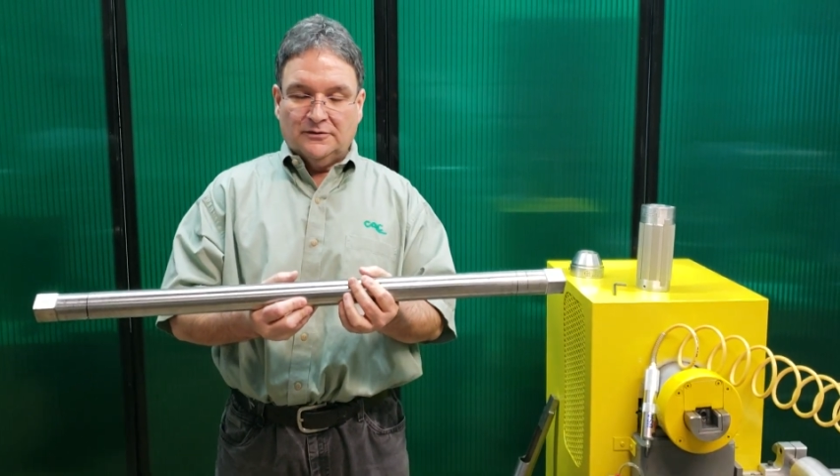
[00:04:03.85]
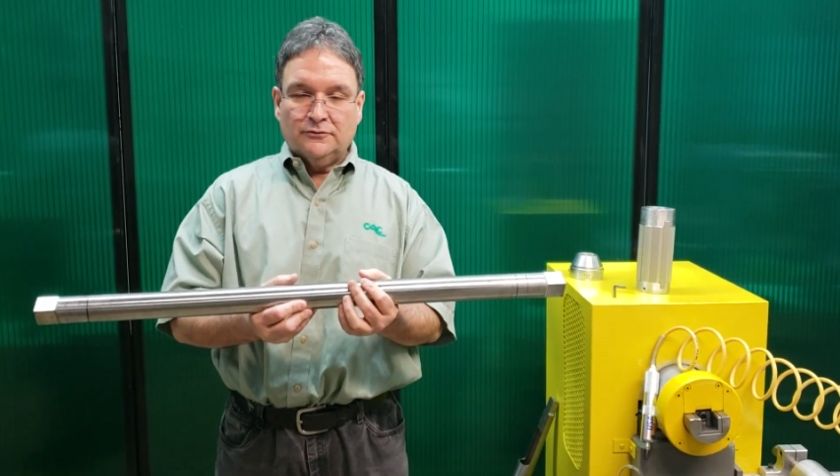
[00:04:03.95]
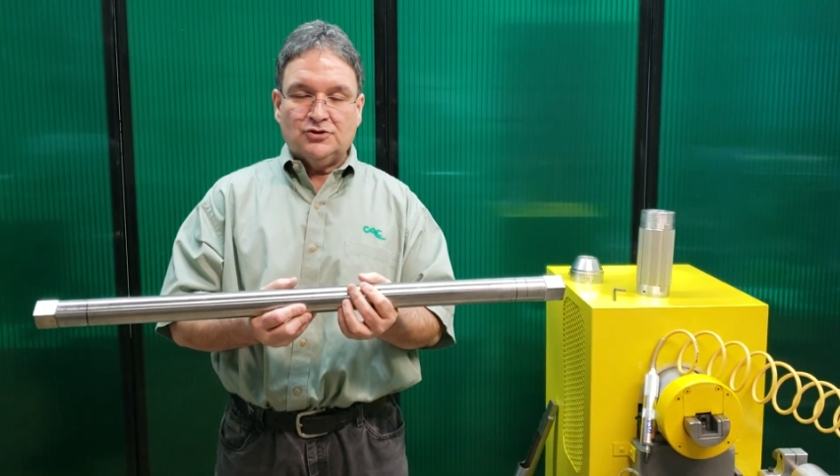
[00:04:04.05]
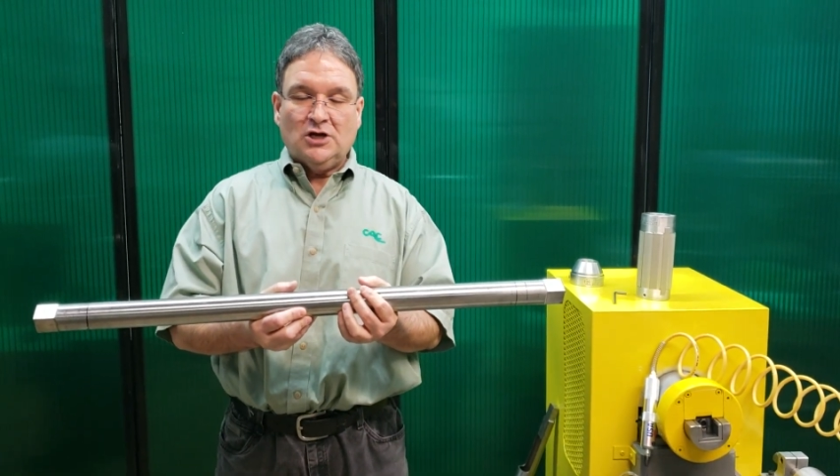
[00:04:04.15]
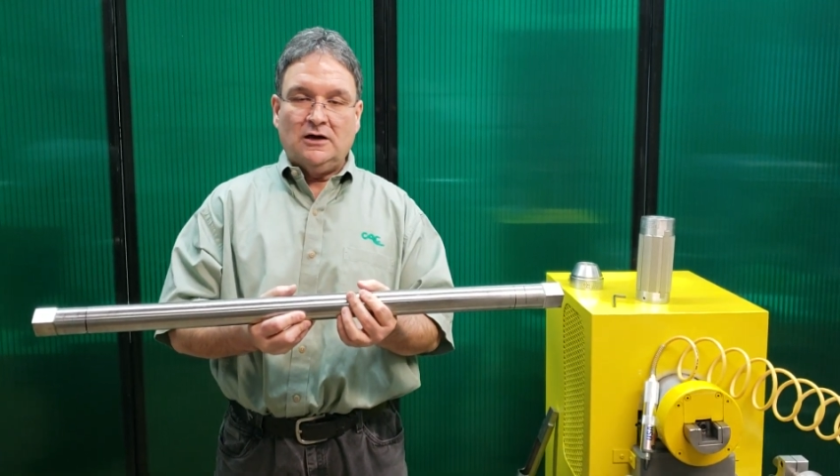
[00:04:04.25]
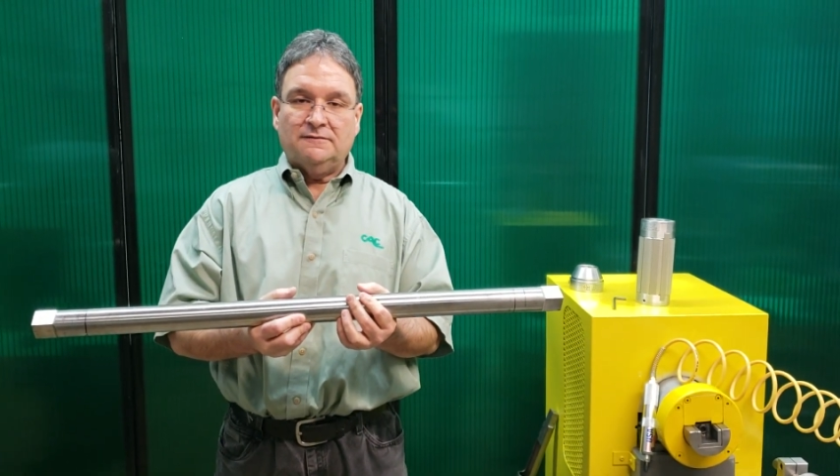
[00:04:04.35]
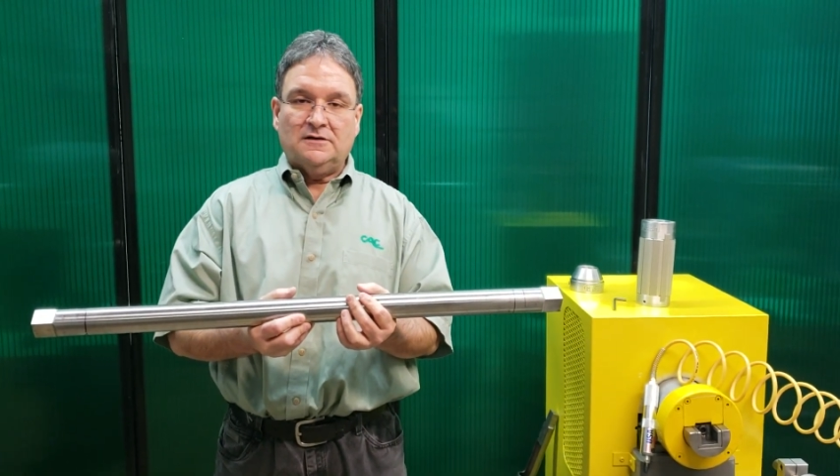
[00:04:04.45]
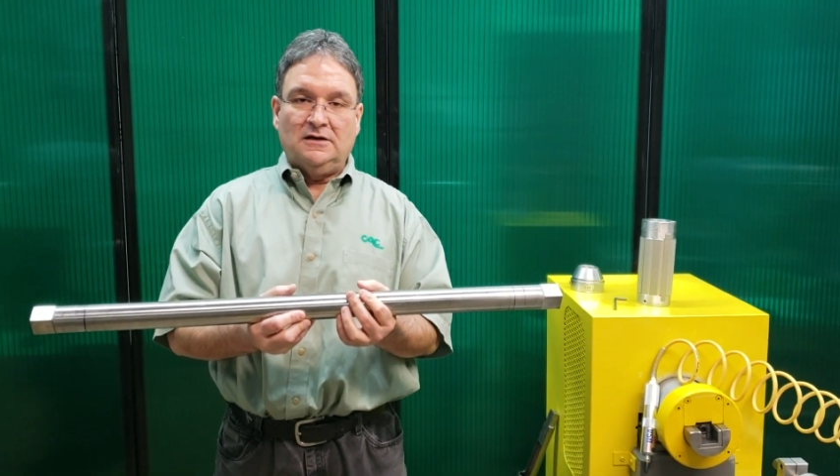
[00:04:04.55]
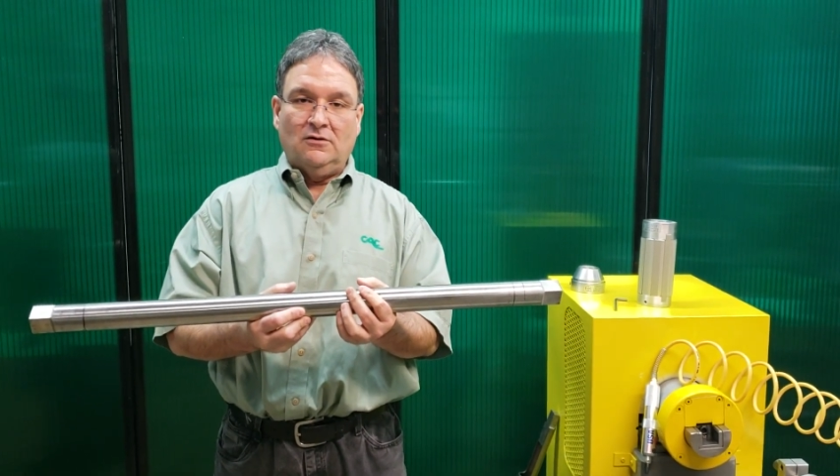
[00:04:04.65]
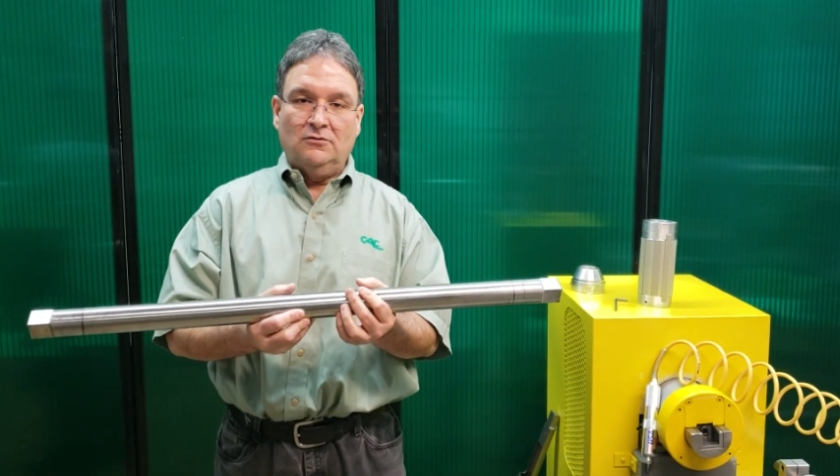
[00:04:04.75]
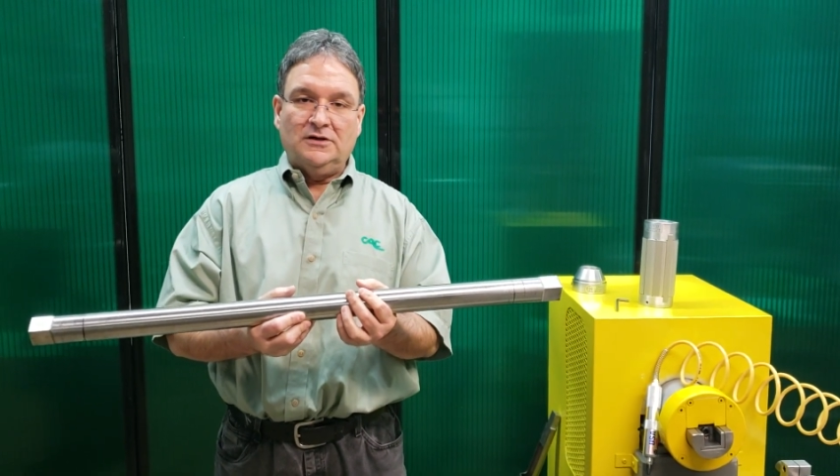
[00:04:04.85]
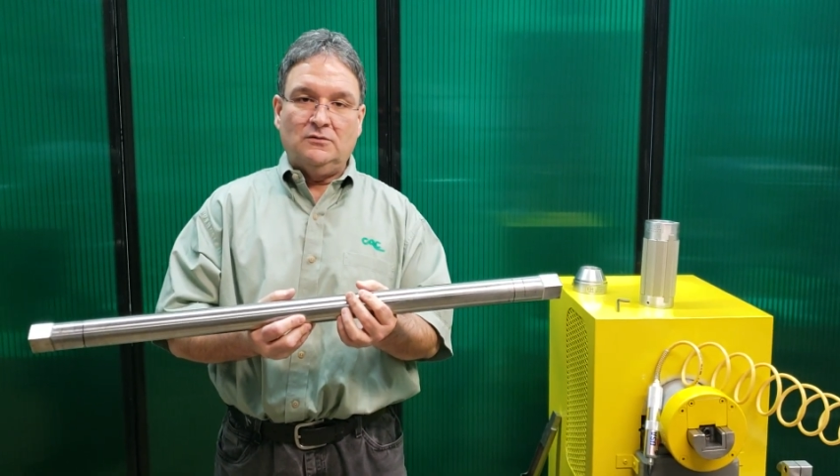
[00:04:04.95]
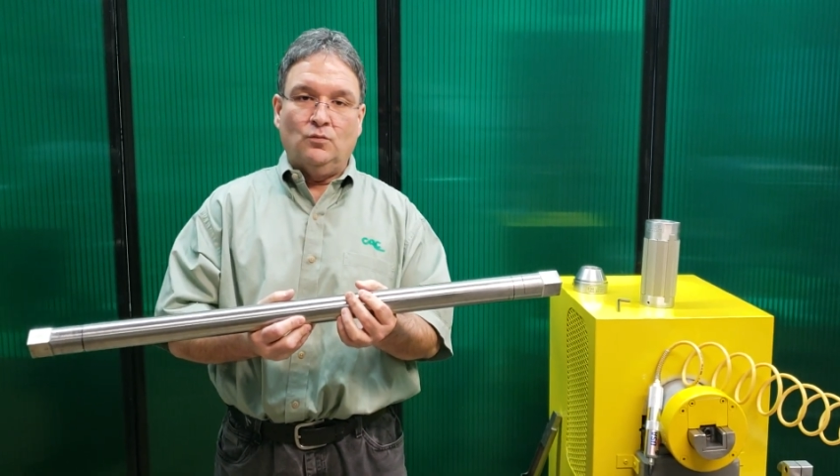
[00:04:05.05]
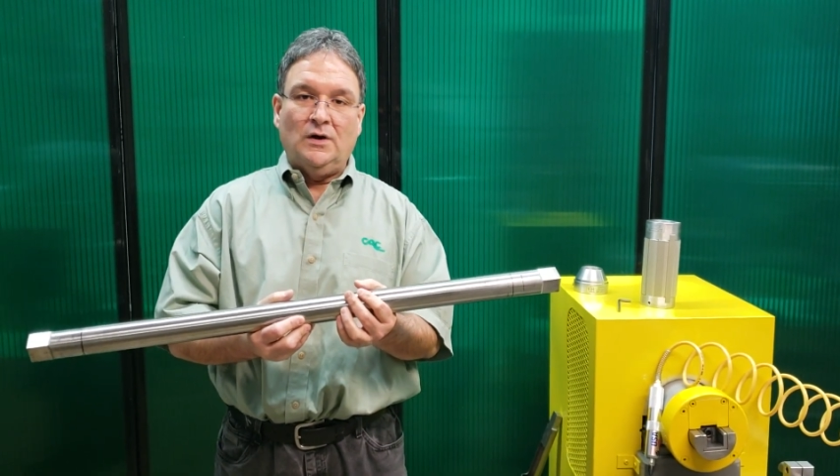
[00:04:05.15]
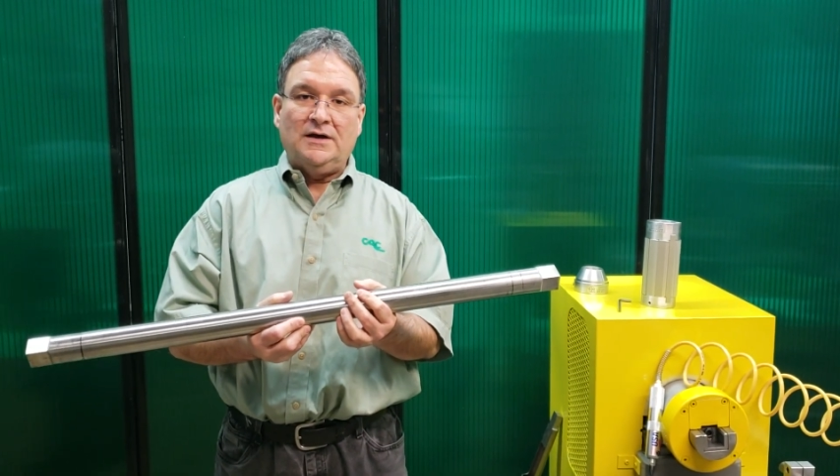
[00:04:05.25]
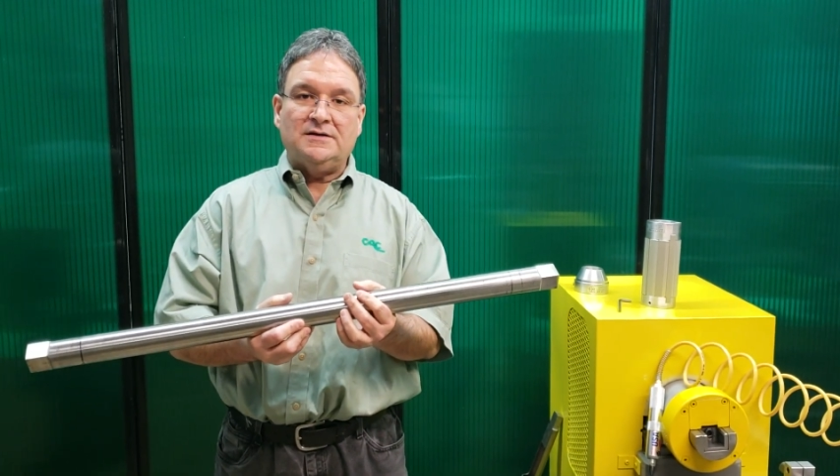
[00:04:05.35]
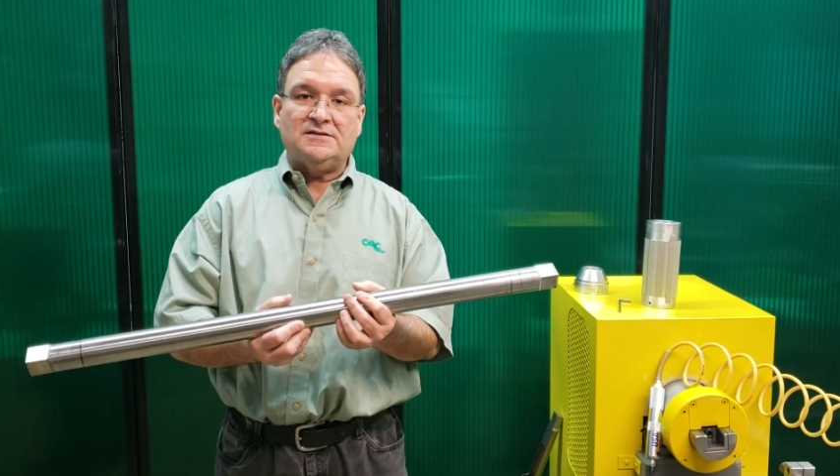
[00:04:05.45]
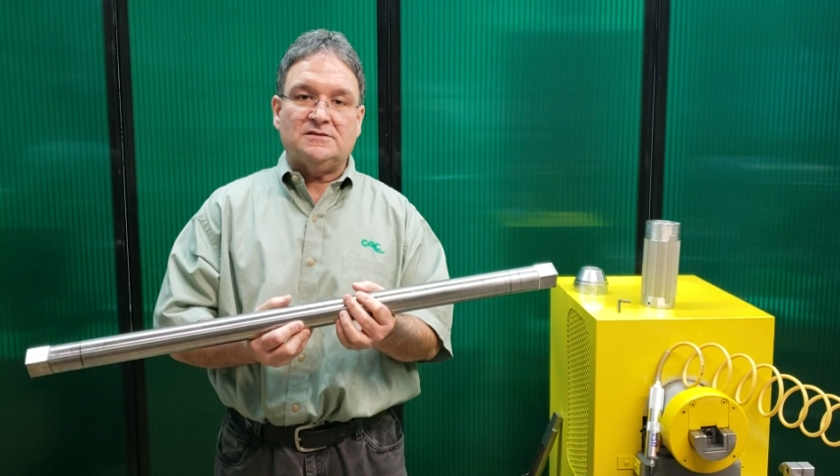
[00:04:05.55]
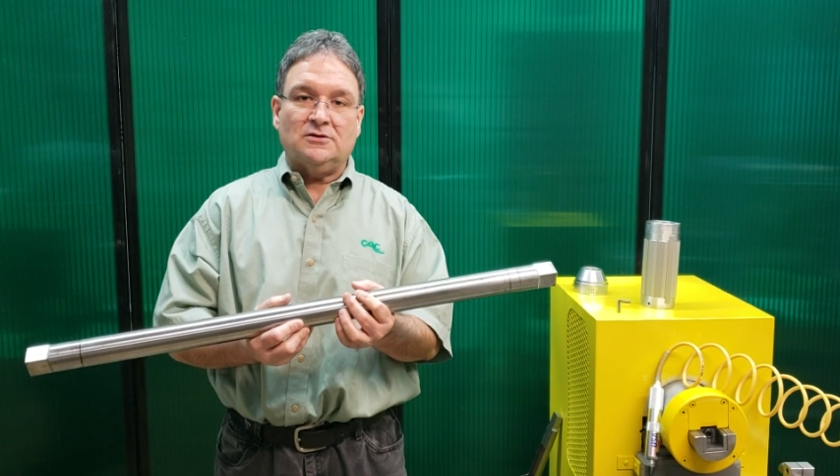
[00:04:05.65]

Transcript: through shaft, it only weighs